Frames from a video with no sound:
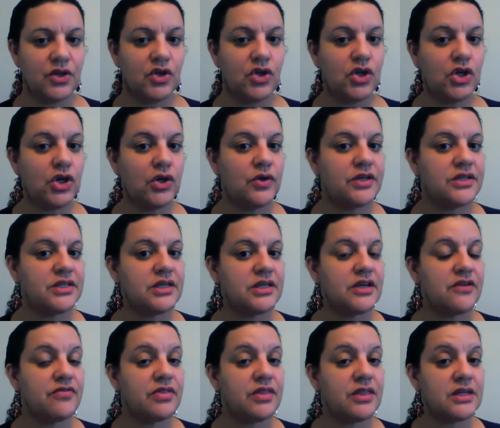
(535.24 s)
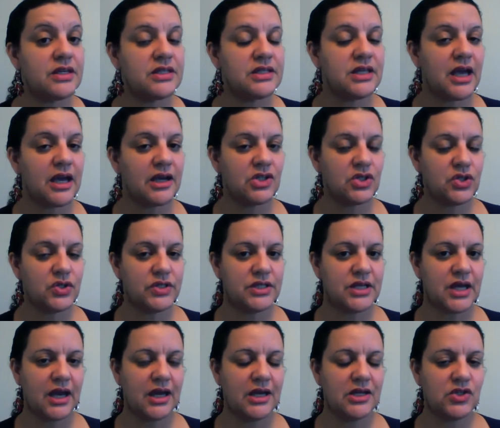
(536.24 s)
Noticing if this
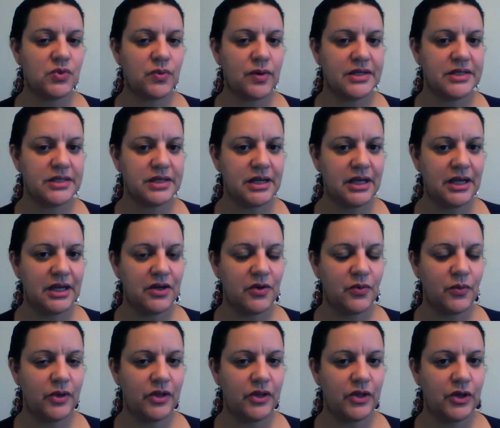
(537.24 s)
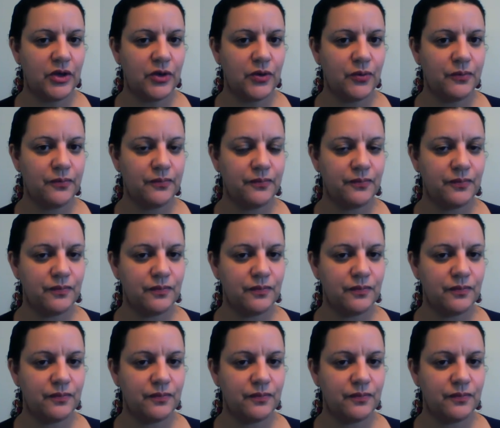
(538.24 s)
exercise resonated with you.